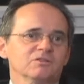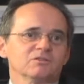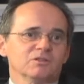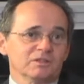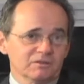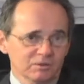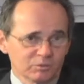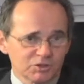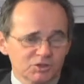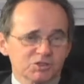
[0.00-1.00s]
So
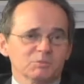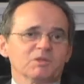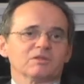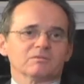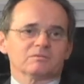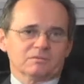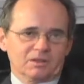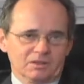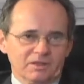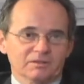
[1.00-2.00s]
once you submit
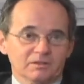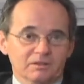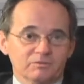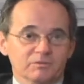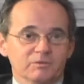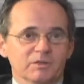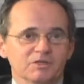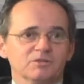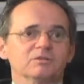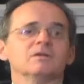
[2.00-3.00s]
the clinical
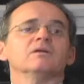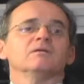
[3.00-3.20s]
information,